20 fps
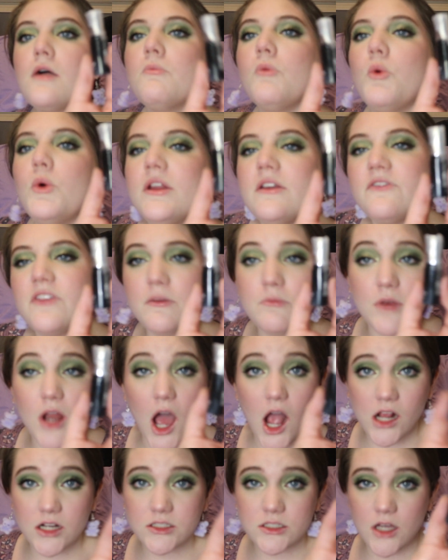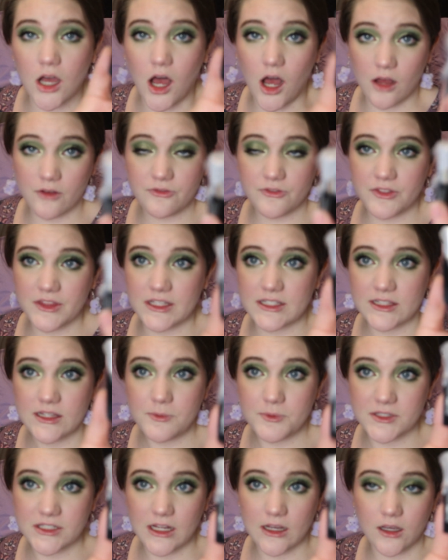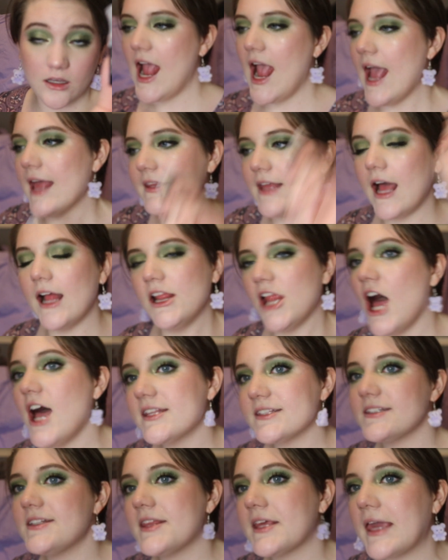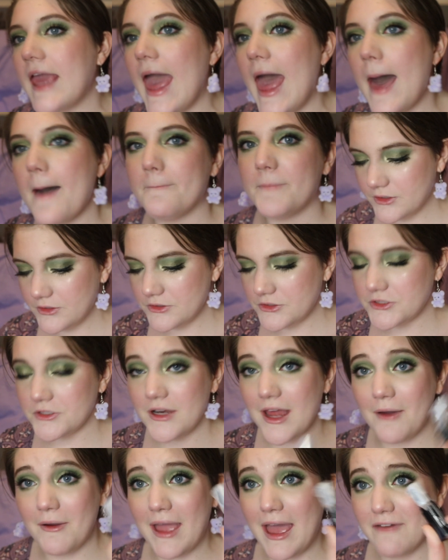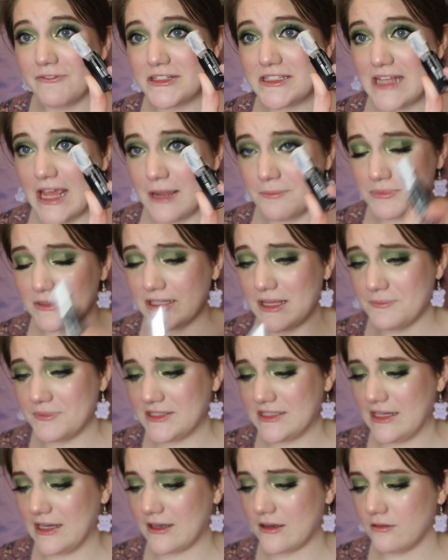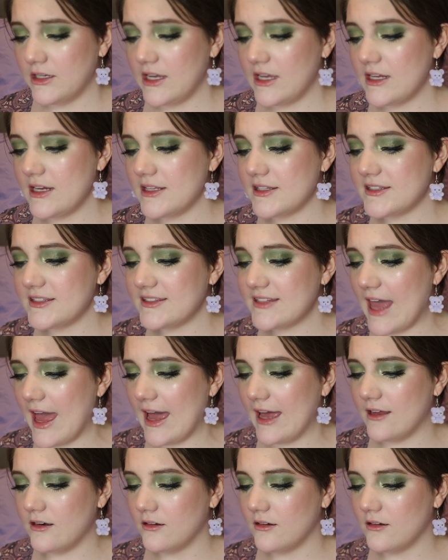One of them knocked off this lipstick and I lost the cap. So now I have a taped lipstick and it's sad.